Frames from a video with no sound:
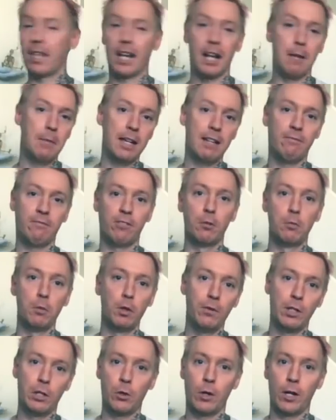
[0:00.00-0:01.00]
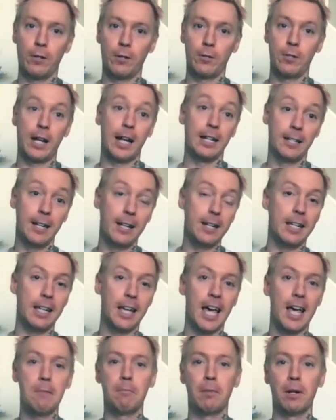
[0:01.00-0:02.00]
that I made for a movie trailer that I didn't
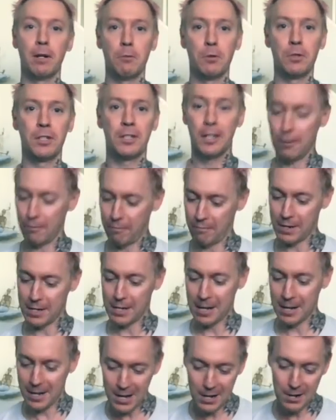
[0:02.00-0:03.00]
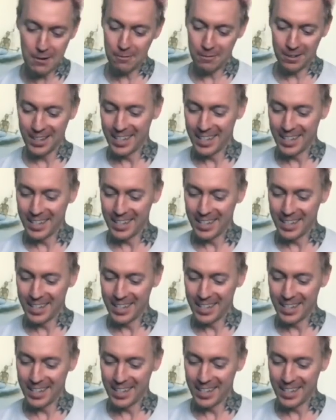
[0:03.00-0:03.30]
get, but was still fun to do.